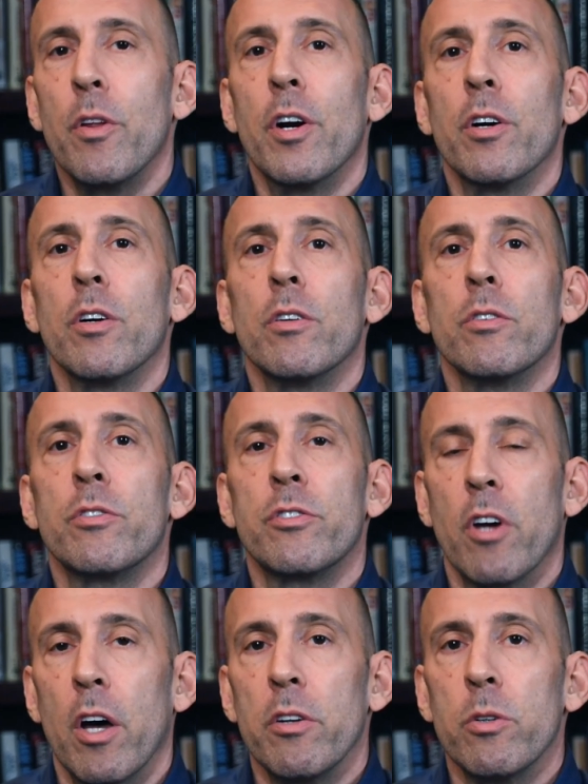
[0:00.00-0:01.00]
Their
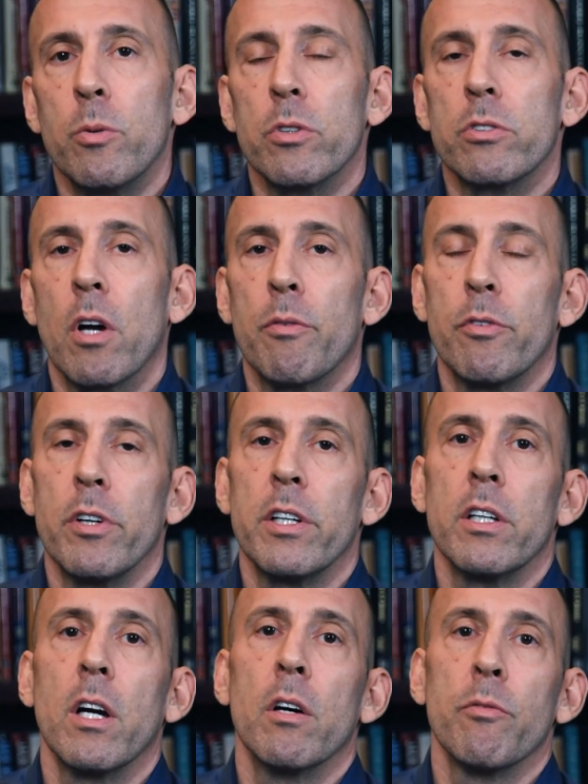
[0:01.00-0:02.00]
son, who was
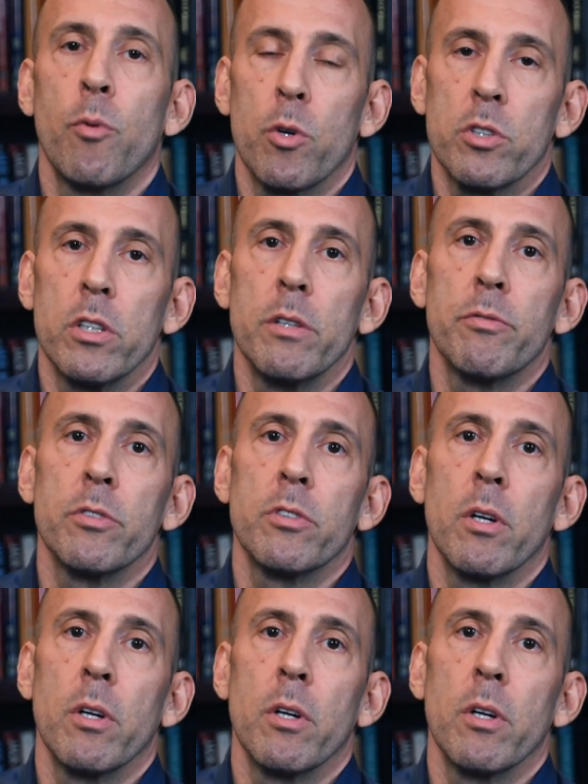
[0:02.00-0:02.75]
suffering, unfortunately, for